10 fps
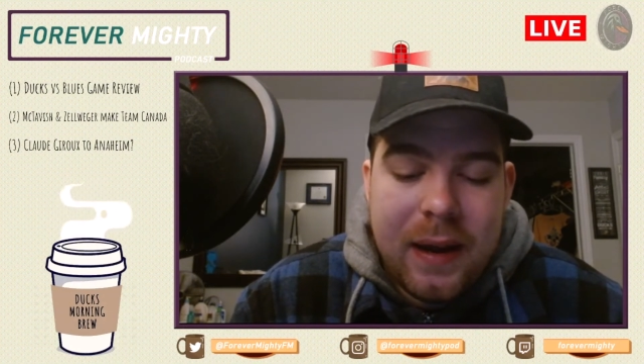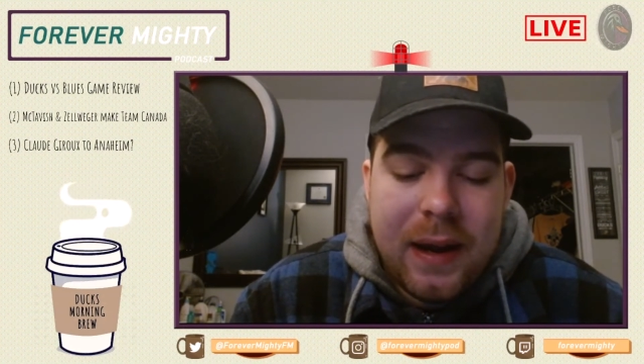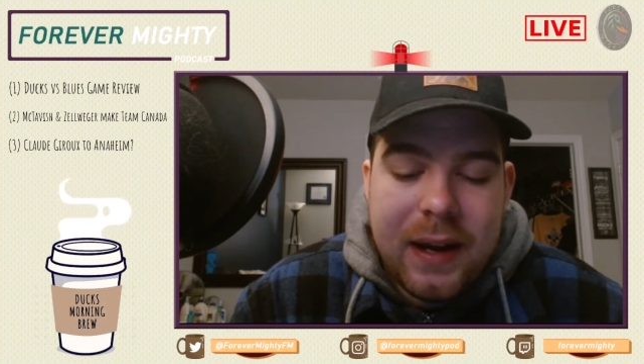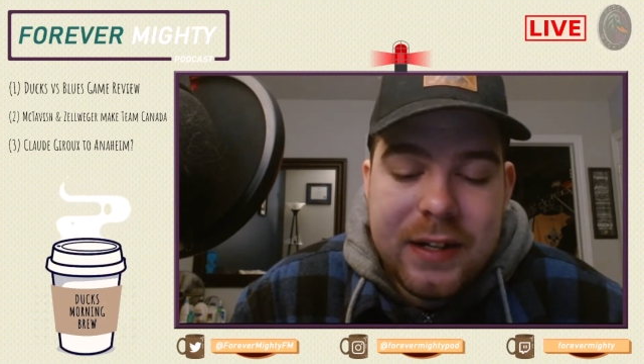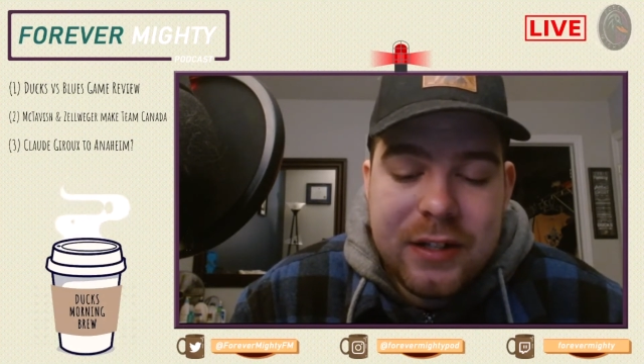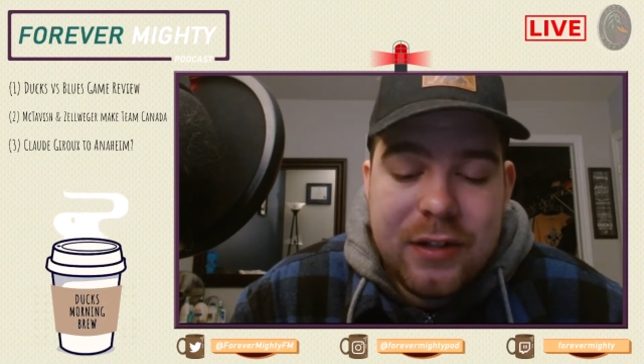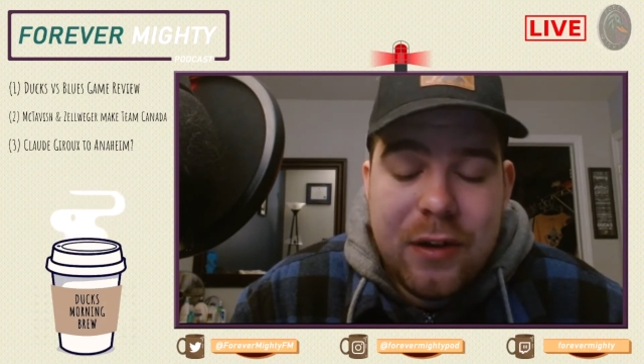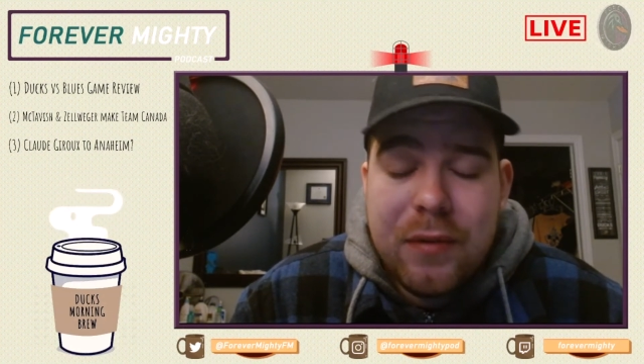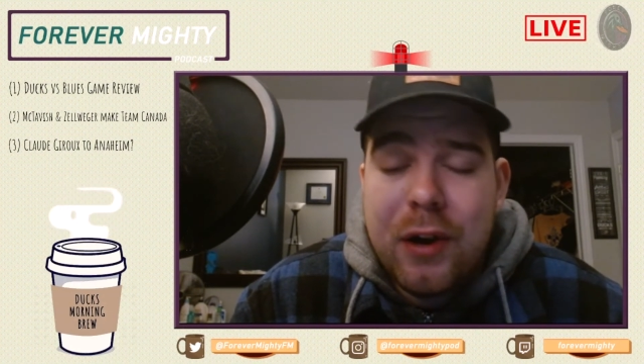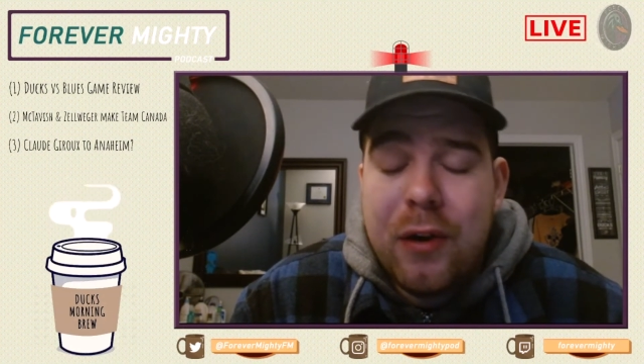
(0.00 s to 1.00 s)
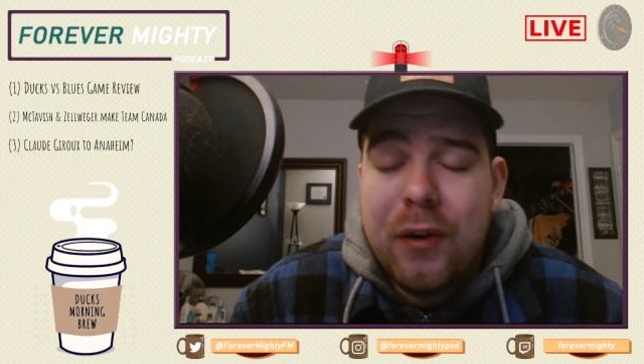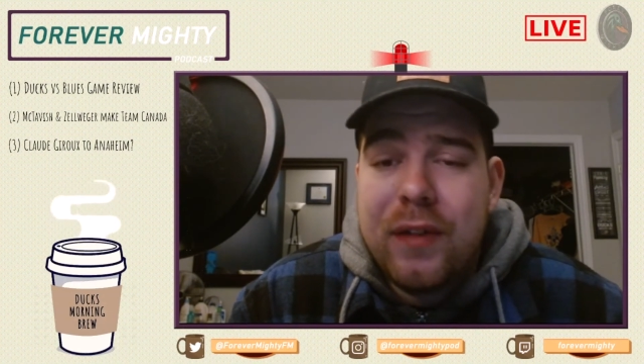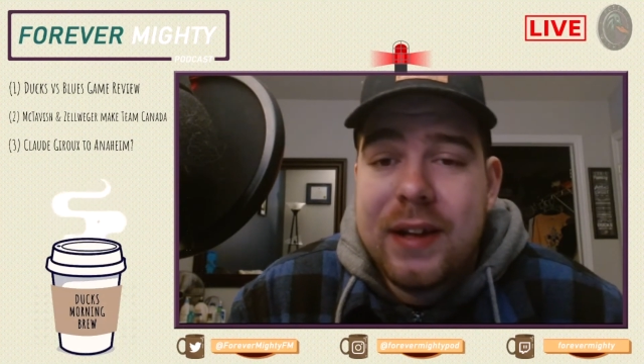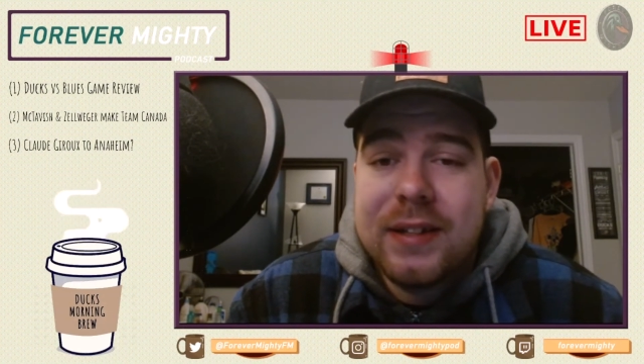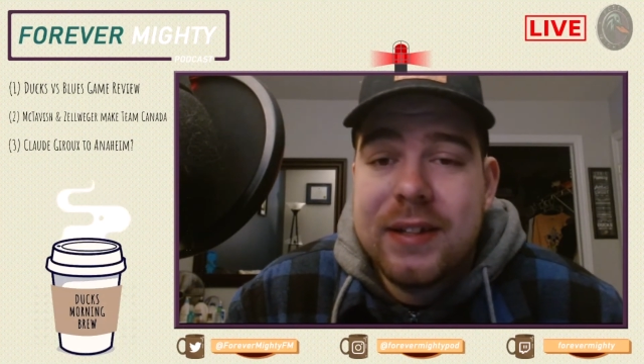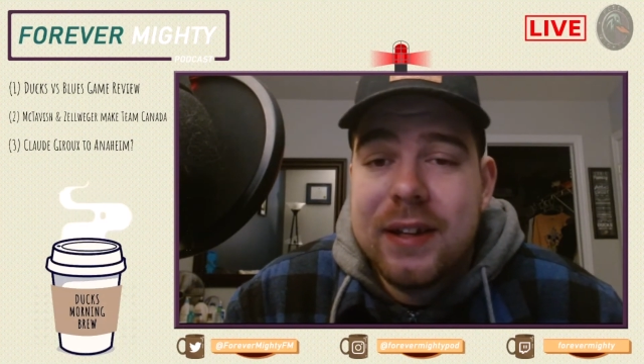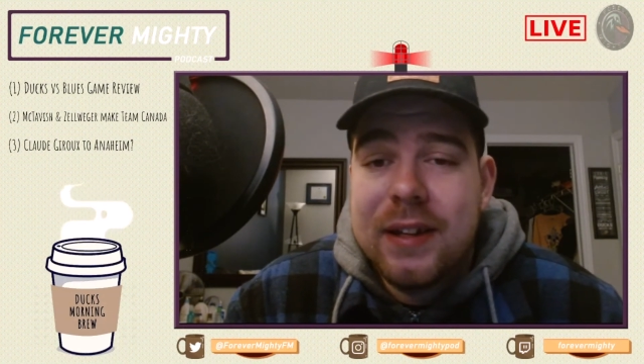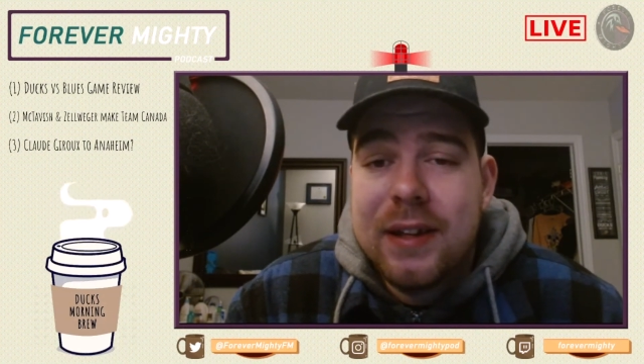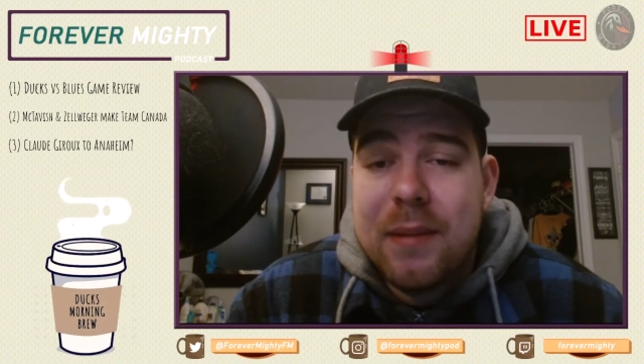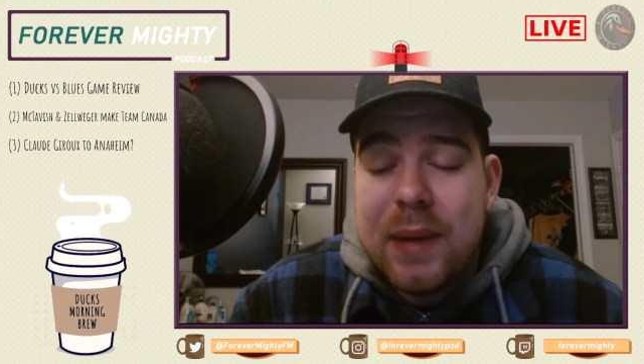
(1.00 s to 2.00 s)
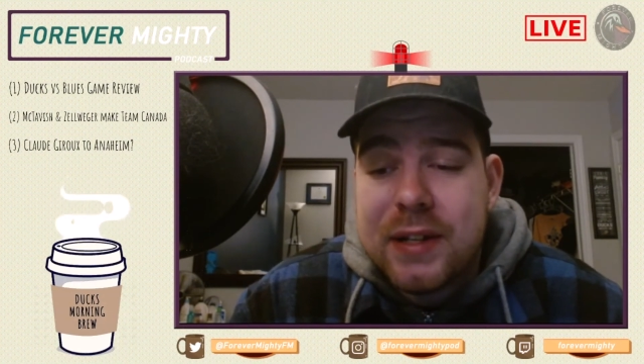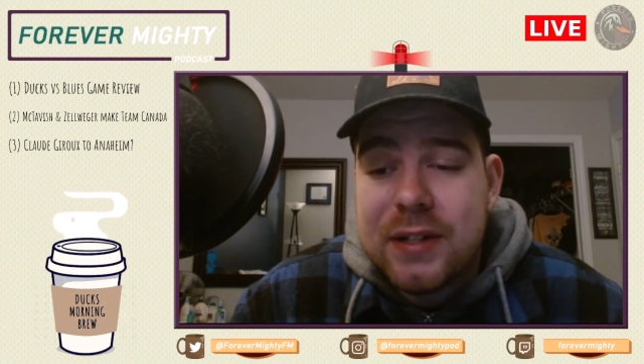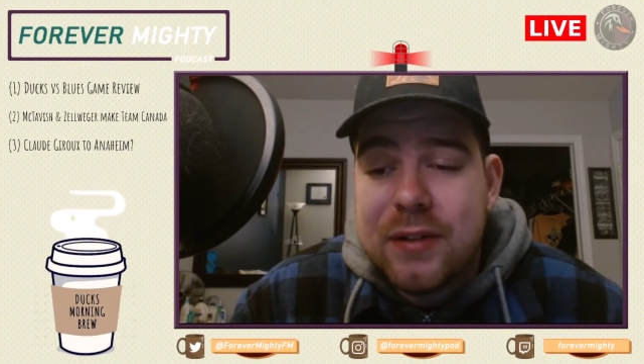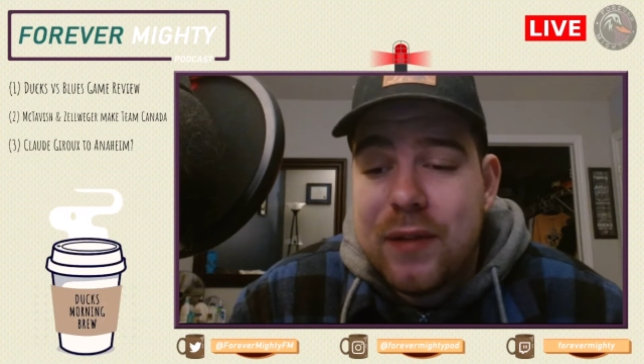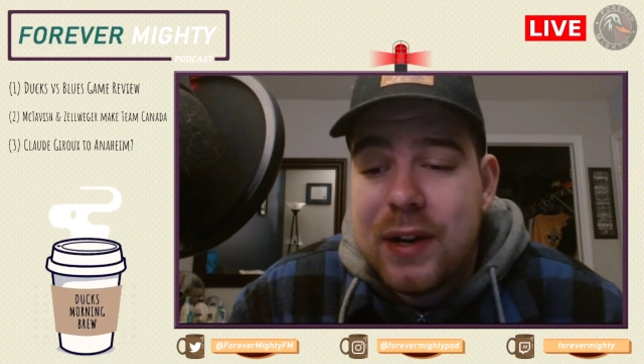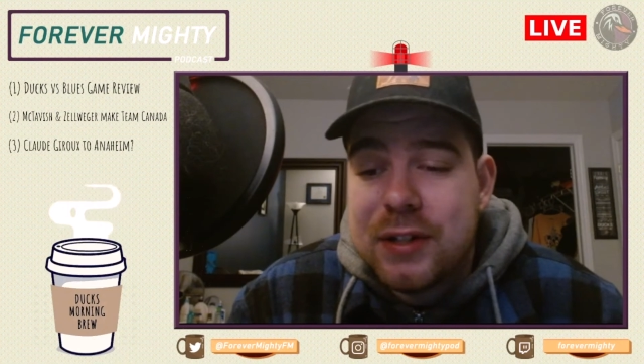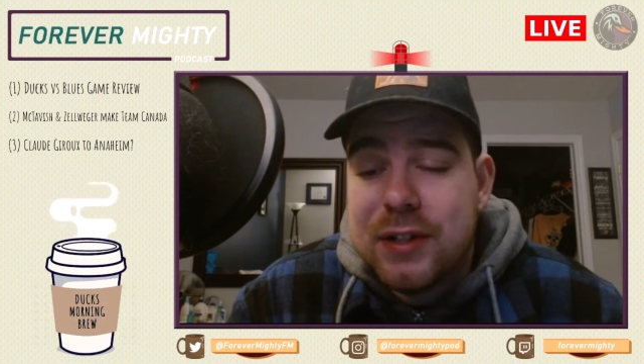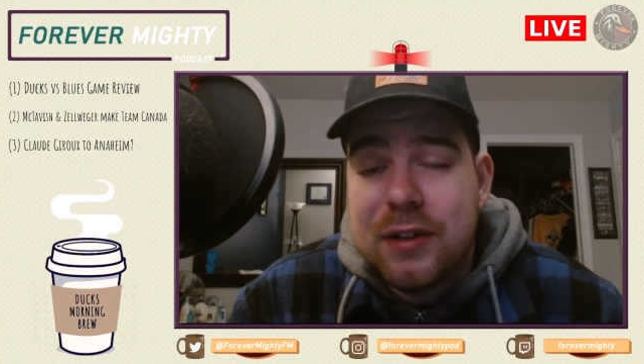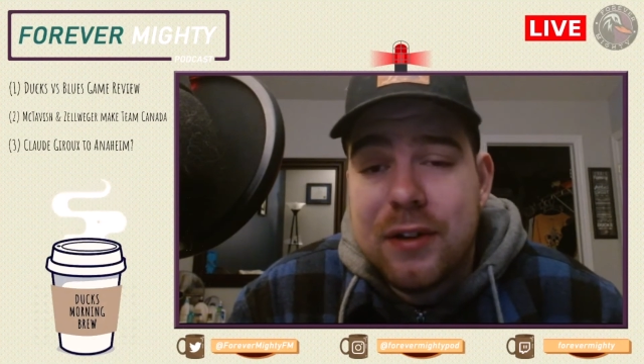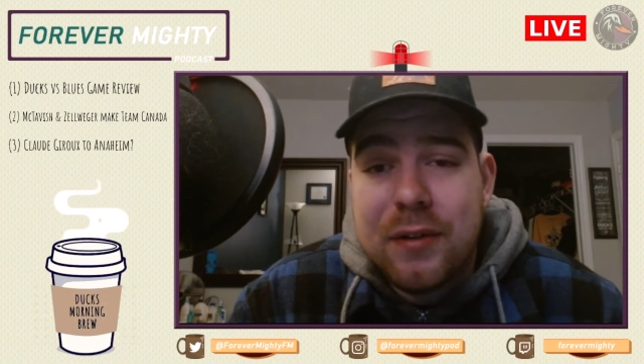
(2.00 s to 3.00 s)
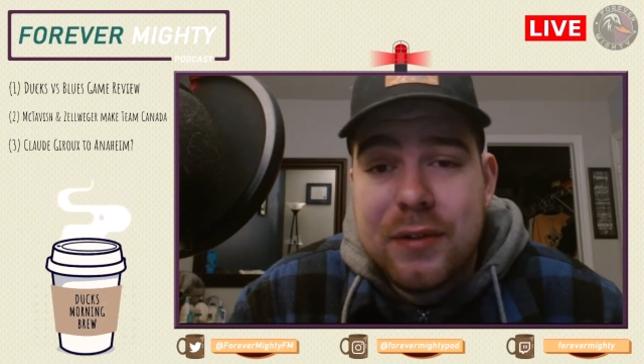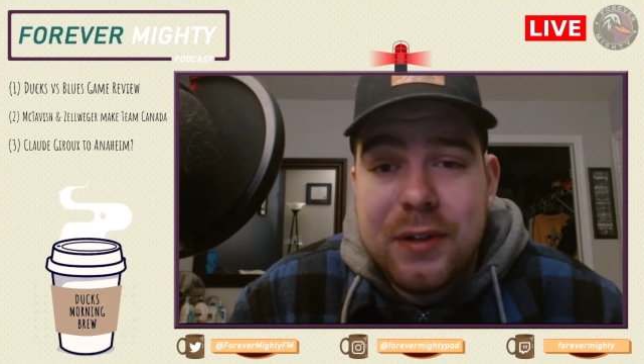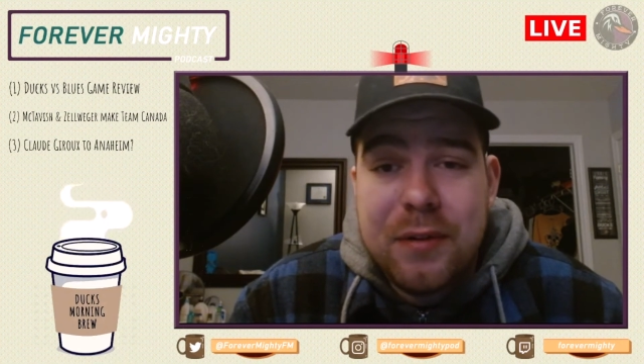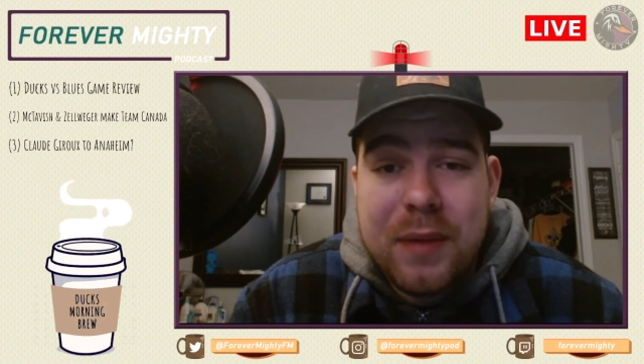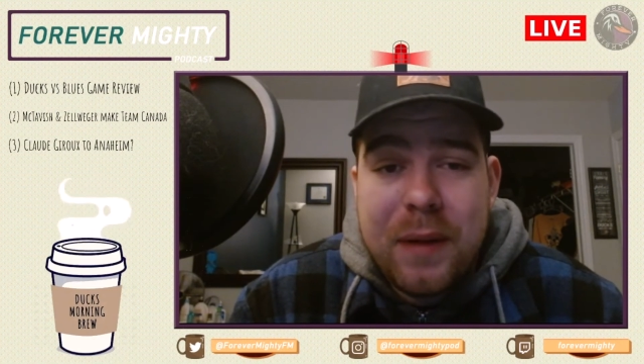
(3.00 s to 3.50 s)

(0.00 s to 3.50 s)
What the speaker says: I just don't know if that's the best direction to go to.